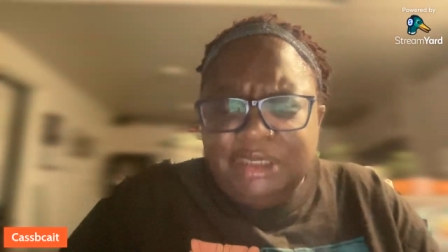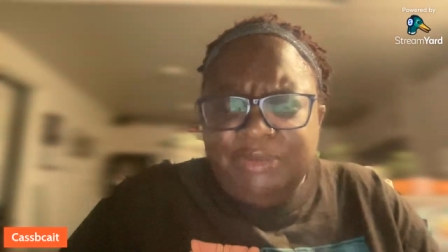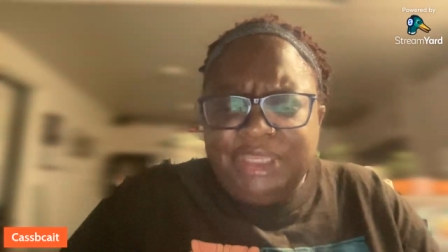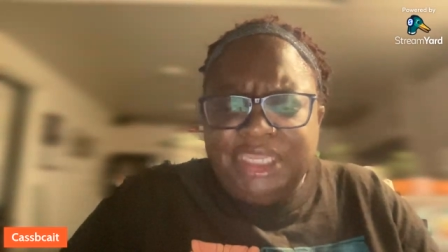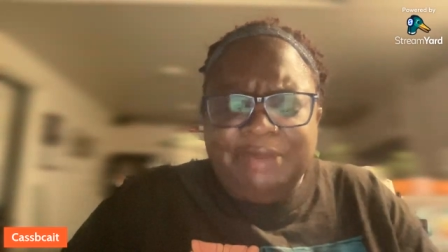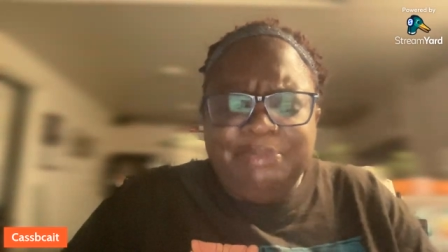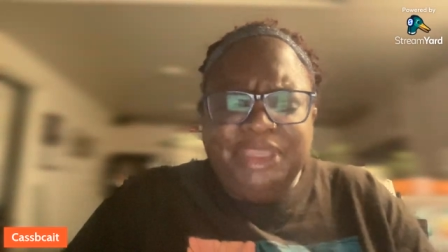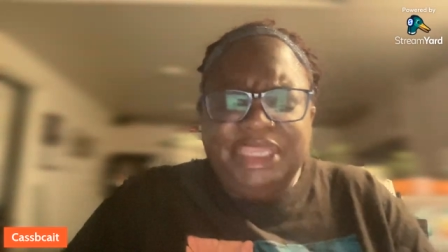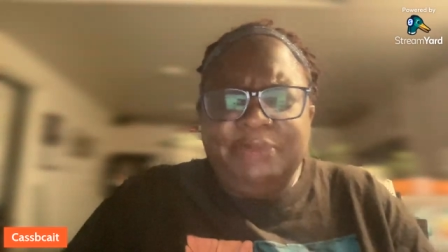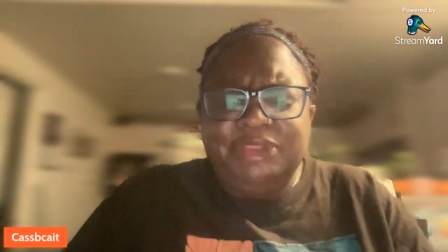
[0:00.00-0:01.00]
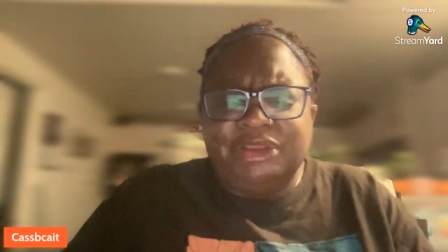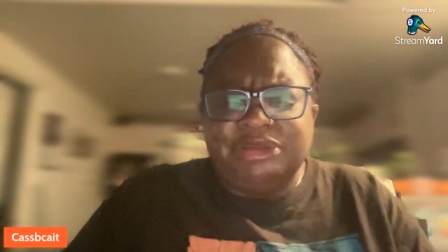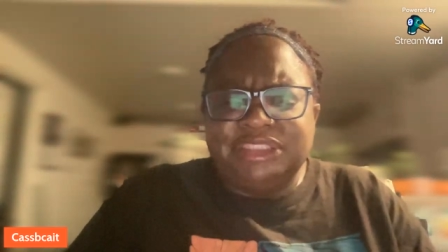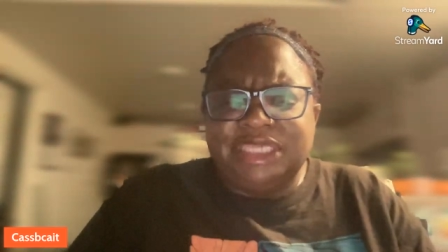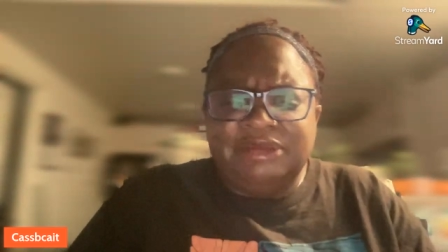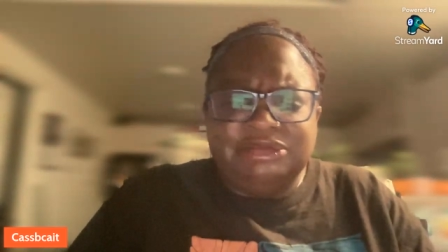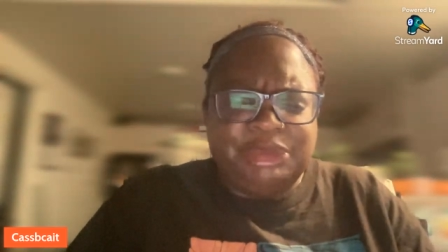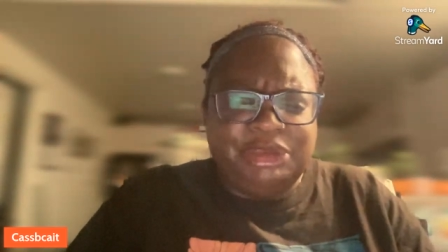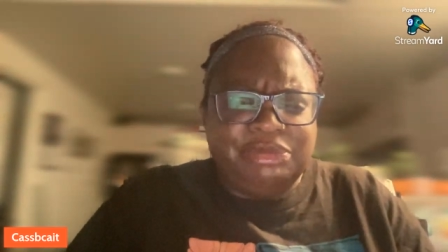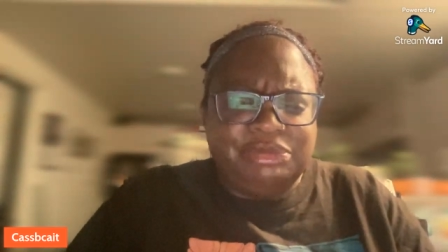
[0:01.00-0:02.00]
We compete with ourselves. We
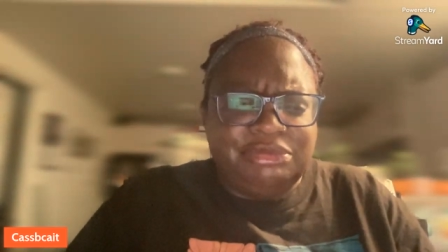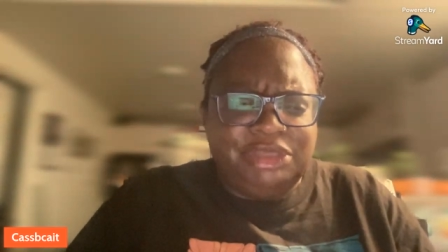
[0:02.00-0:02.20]
don't,